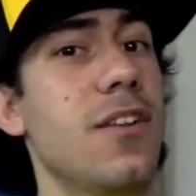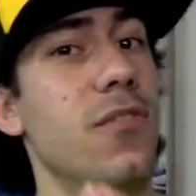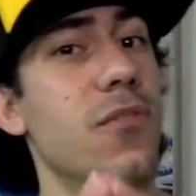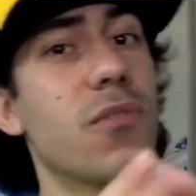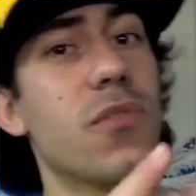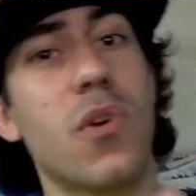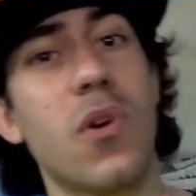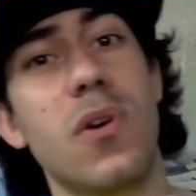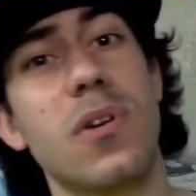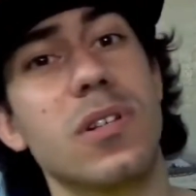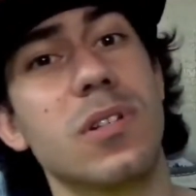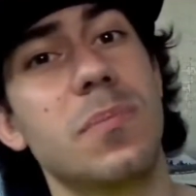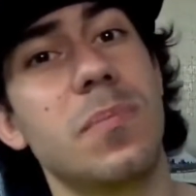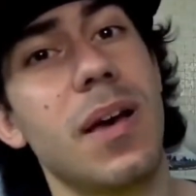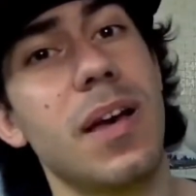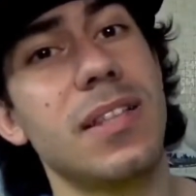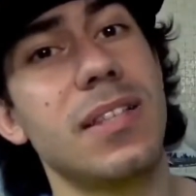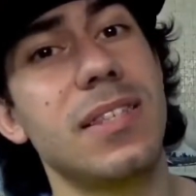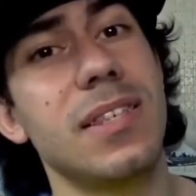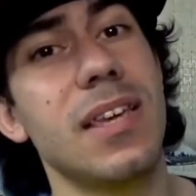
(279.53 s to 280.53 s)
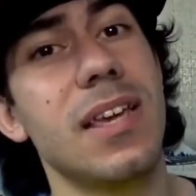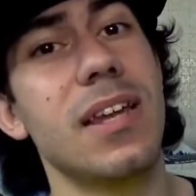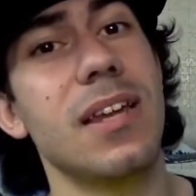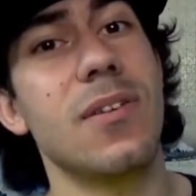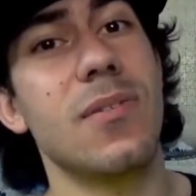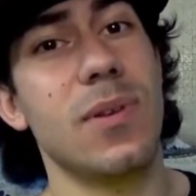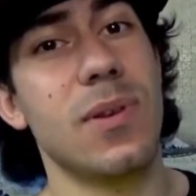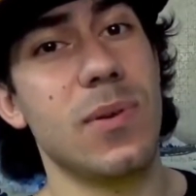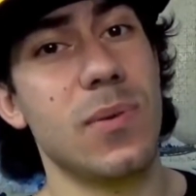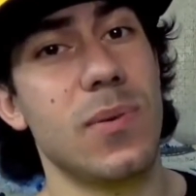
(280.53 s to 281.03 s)
of course, Bacchy and
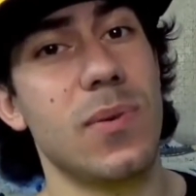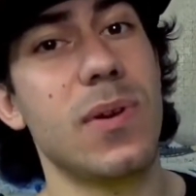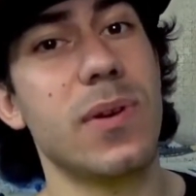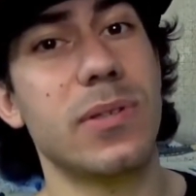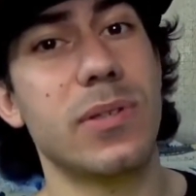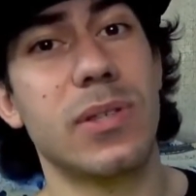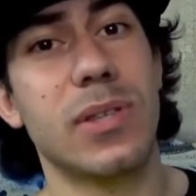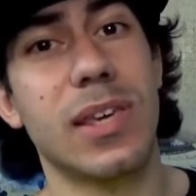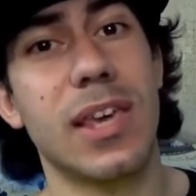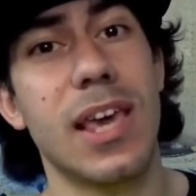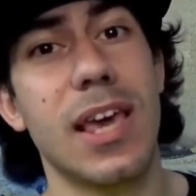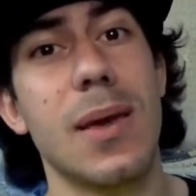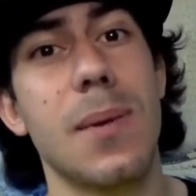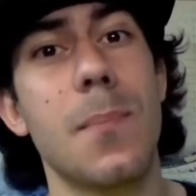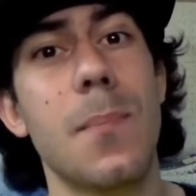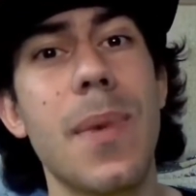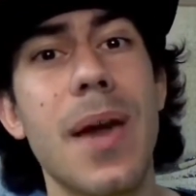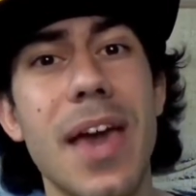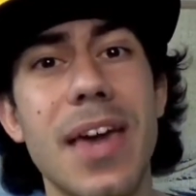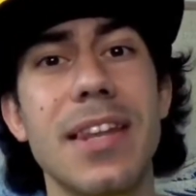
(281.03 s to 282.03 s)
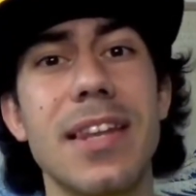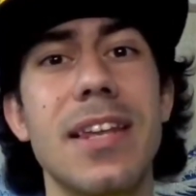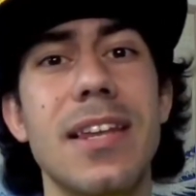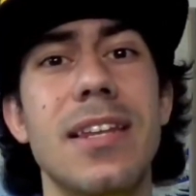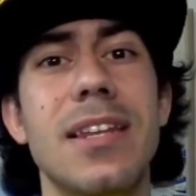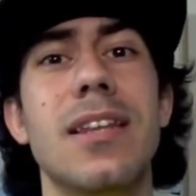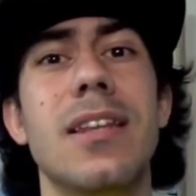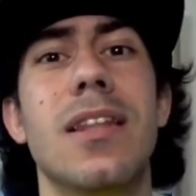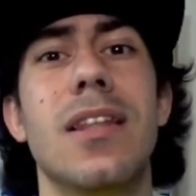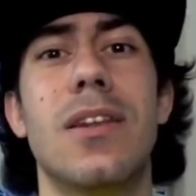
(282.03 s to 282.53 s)
Ryunosuke made
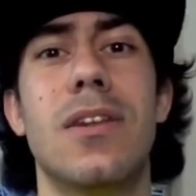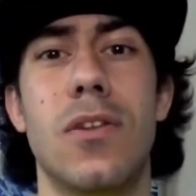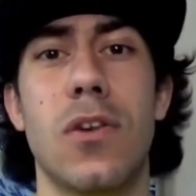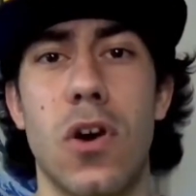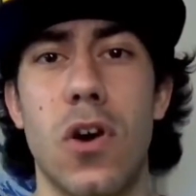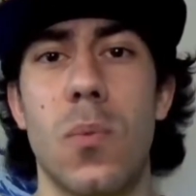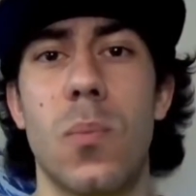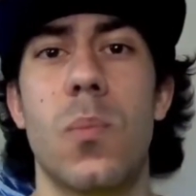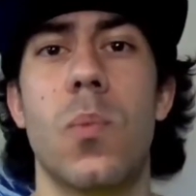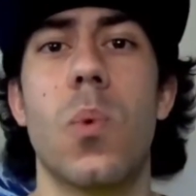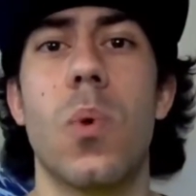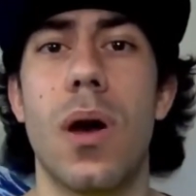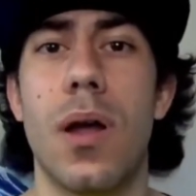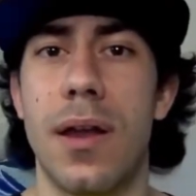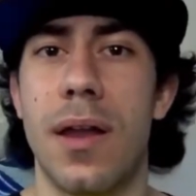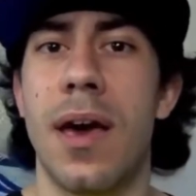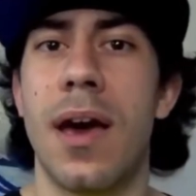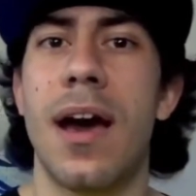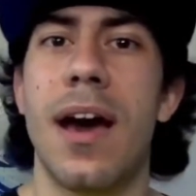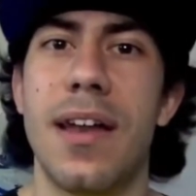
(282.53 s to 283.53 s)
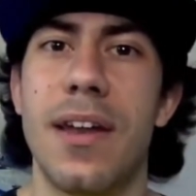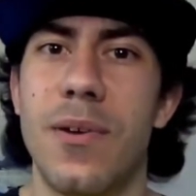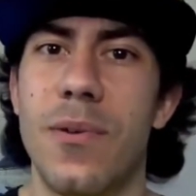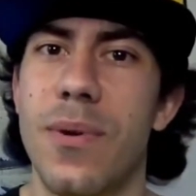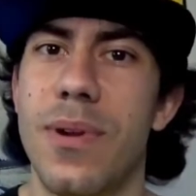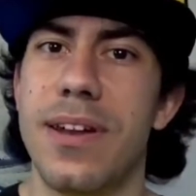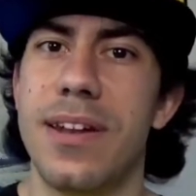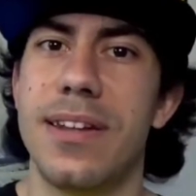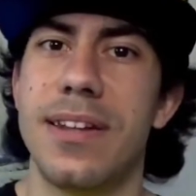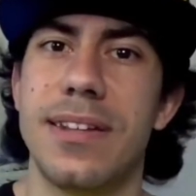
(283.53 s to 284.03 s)
it in the top
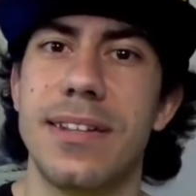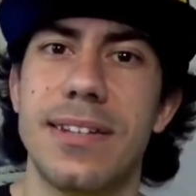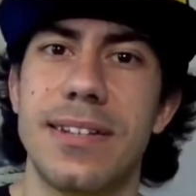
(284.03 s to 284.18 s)
100.